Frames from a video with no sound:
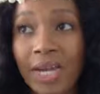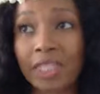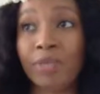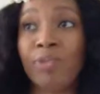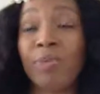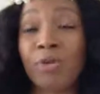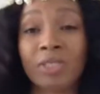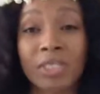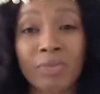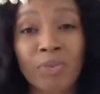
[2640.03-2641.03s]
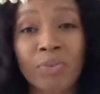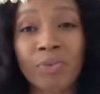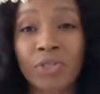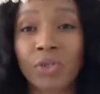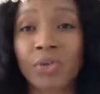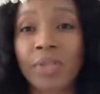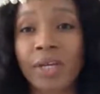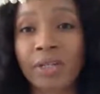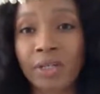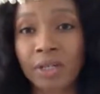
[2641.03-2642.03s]
actually be more susceptible. So
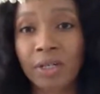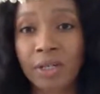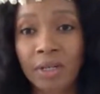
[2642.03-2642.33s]
their